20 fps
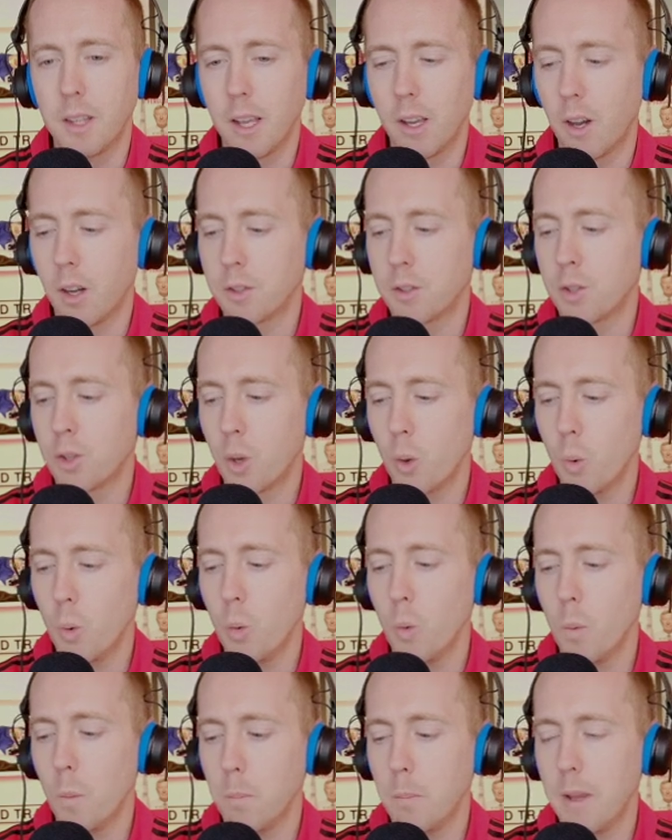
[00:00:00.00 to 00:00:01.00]
There are
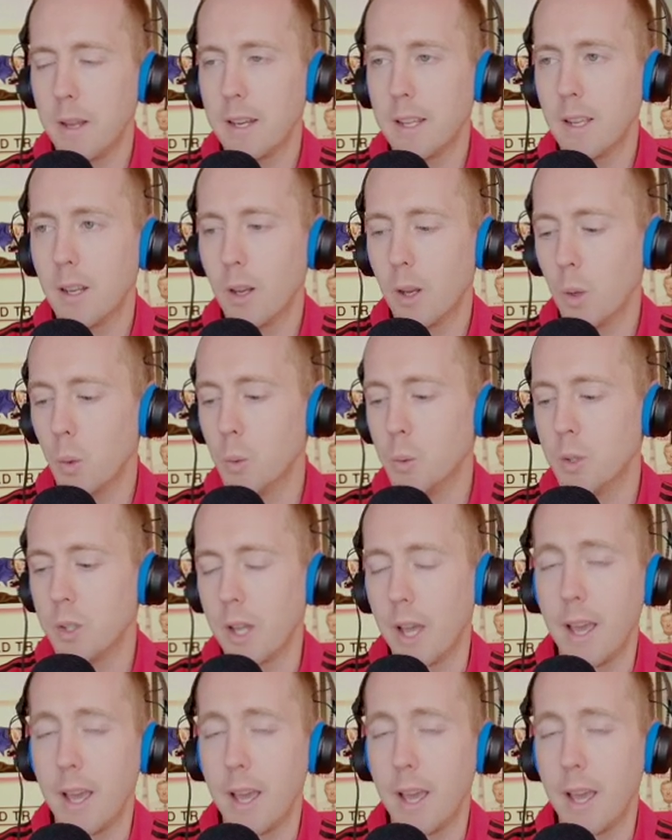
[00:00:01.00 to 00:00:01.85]
too many loose